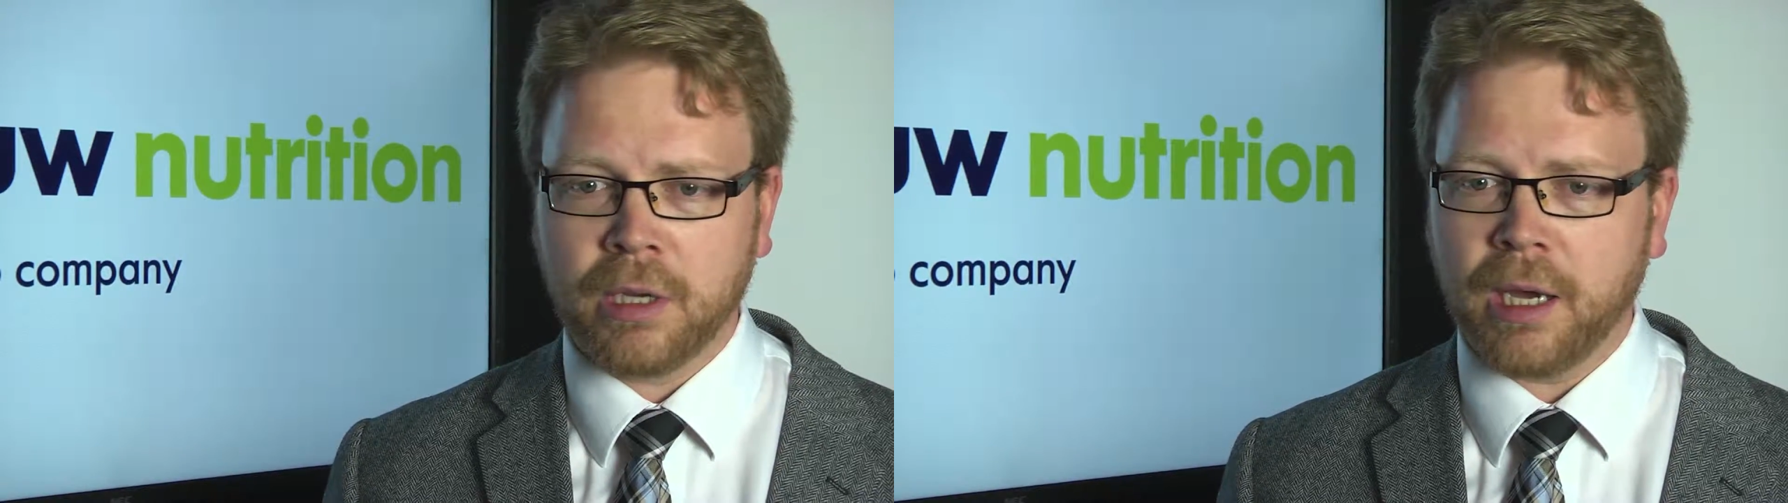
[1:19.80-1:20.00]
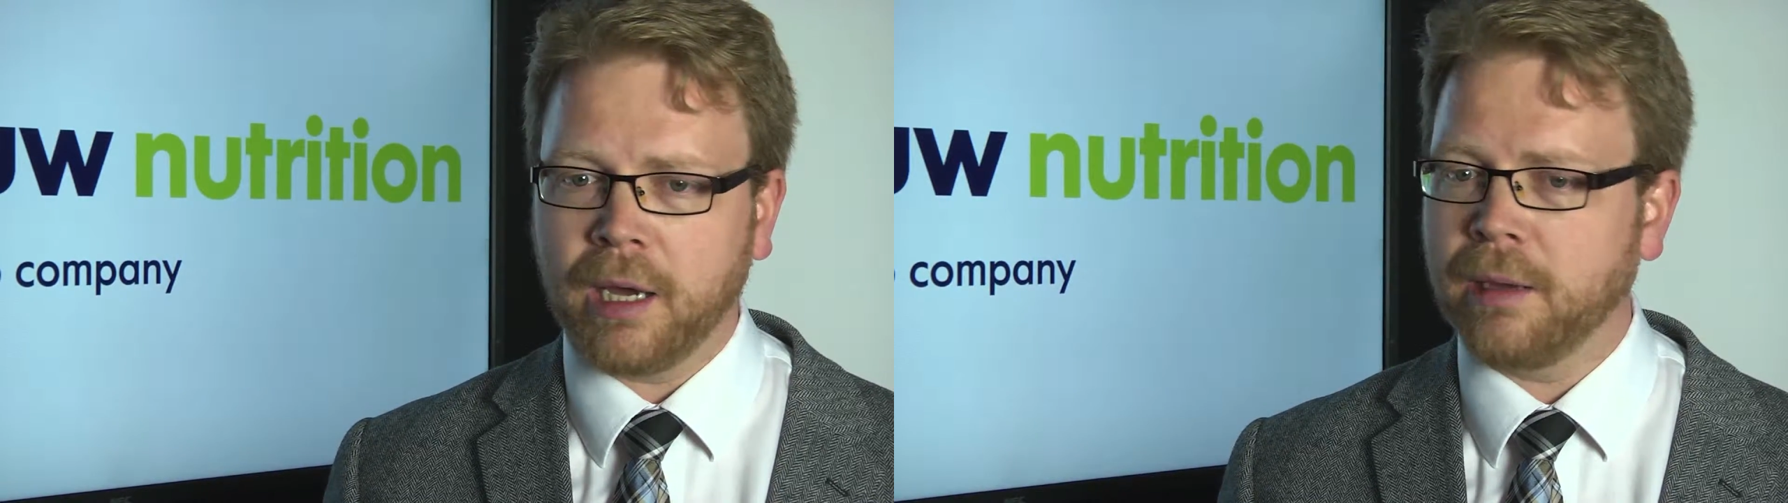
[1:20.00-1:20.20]

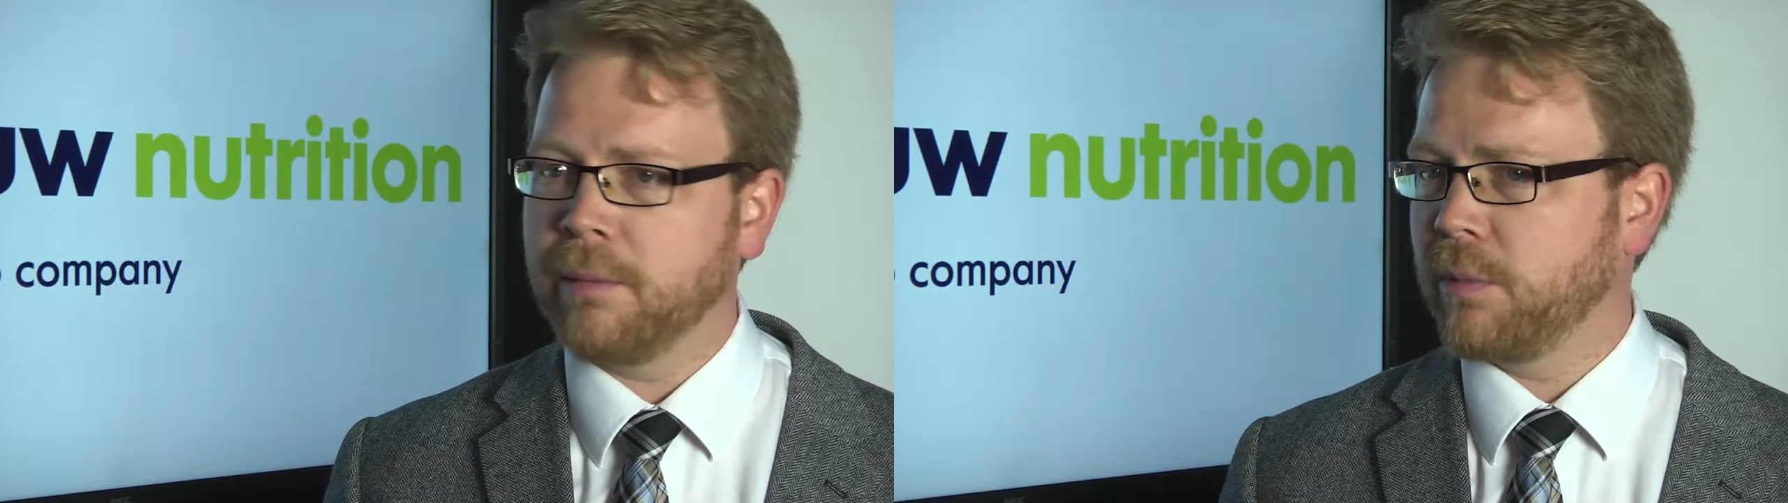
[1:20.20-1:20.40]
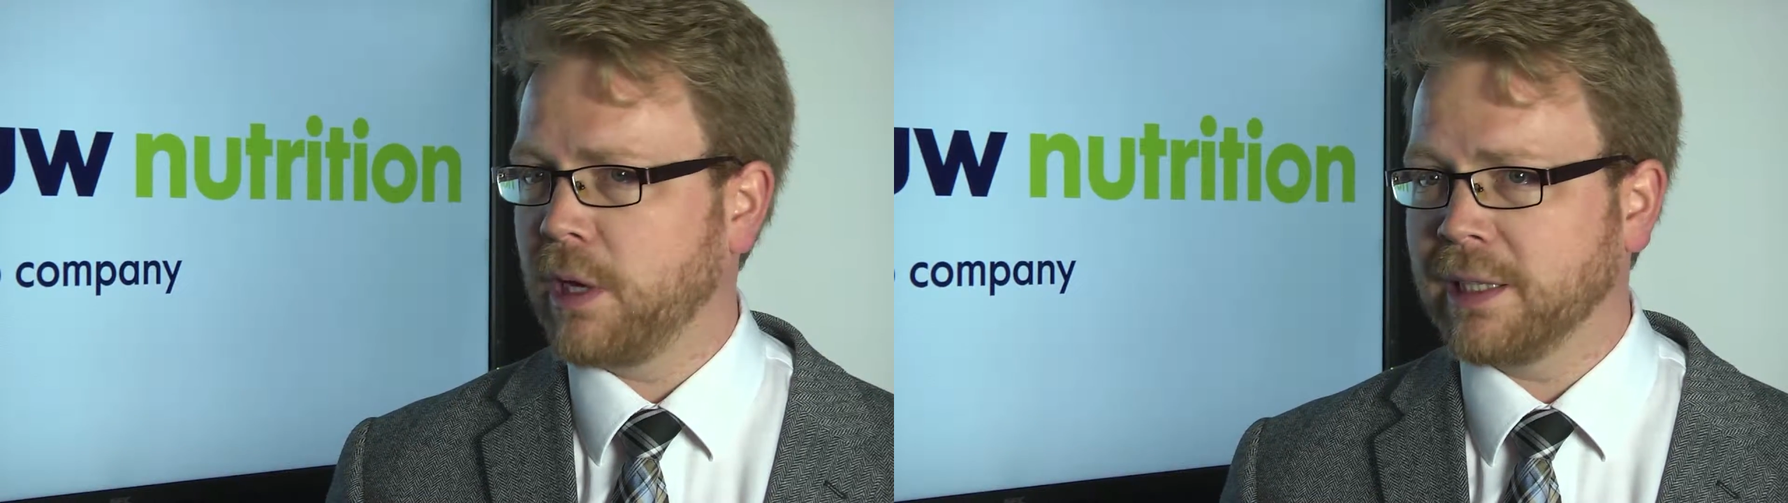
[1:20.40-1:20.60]

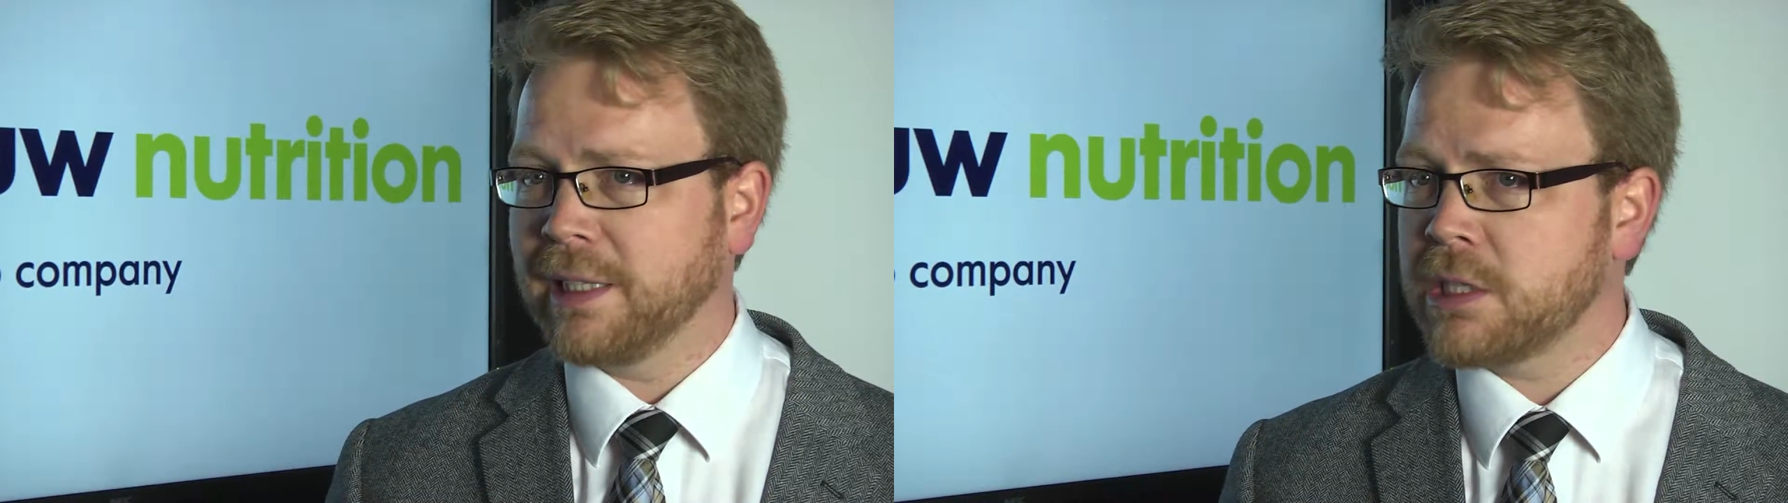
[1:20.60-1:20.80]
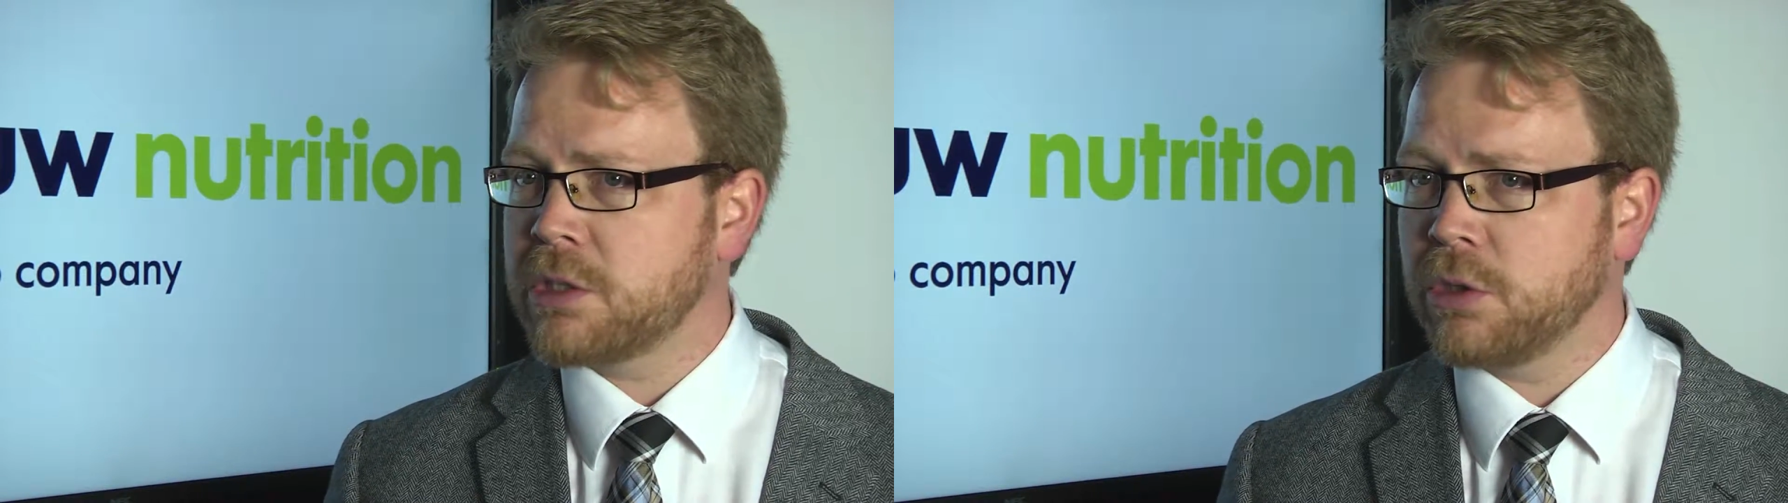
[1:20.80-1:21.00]
at
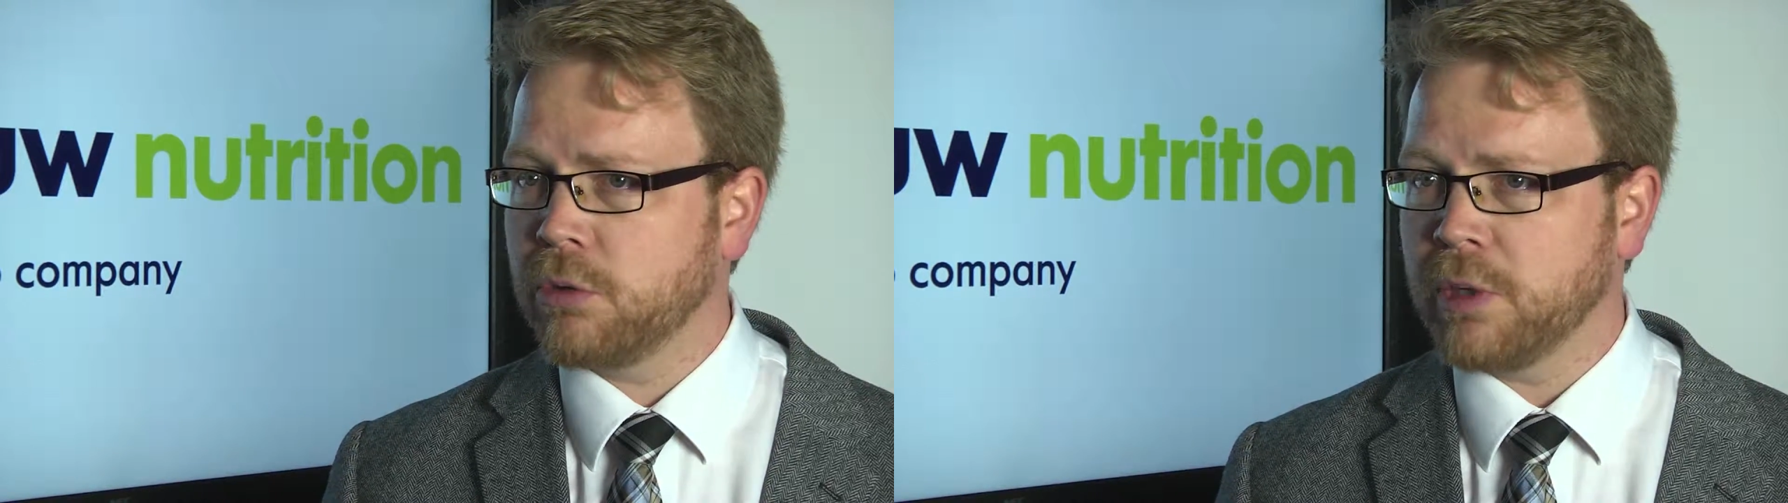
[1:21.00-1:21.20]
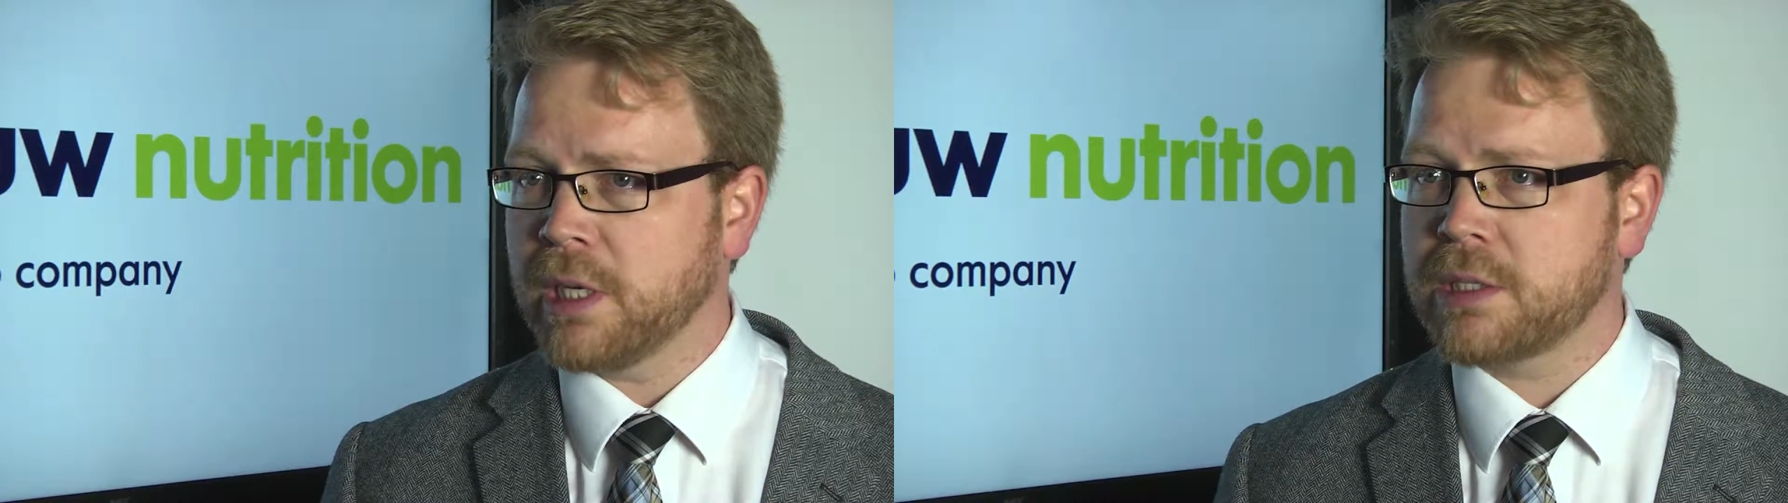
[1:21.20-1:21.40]
least
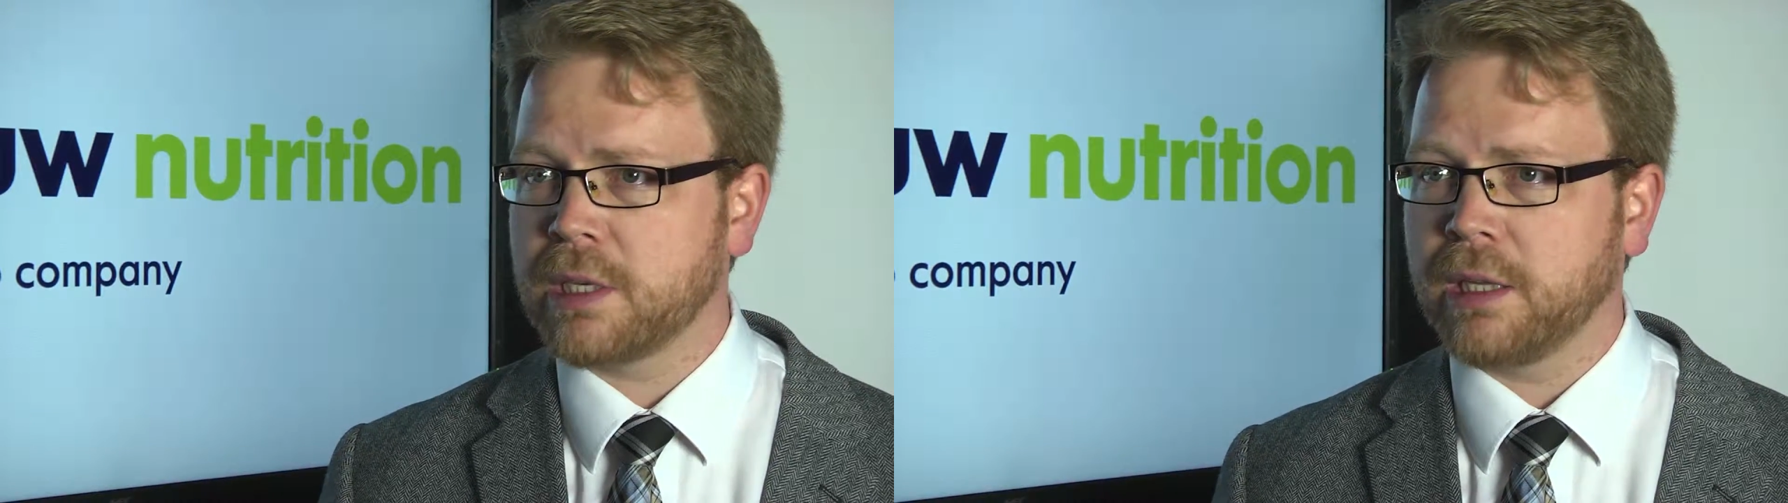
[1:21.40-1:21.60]
2 weeks,